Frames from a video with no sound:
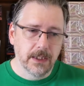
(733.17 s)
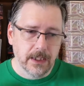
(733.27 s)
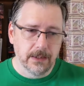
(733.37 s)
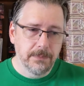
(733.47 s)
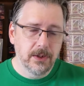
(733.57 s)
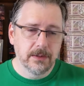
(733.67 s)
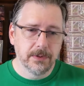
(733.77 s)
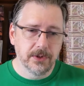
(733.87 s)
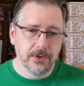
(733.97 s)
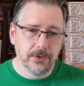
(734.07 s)
pull a
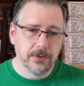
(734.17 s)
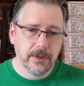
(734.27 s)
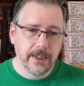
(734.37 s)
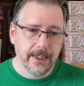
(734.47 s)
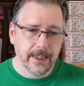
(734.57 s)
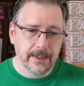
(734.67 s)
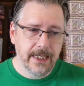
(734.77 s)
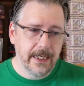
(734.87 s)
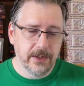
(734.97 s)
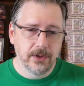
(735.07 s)
blue and
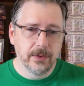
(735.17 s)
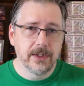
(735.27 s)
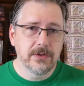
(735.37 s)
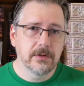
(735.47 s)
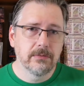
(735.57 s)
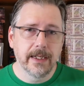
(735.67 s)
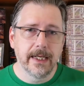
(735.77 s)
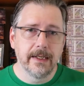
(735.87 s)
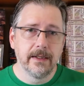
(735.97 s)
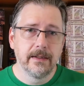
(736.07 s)
Kano into a
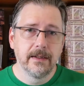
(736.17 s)
red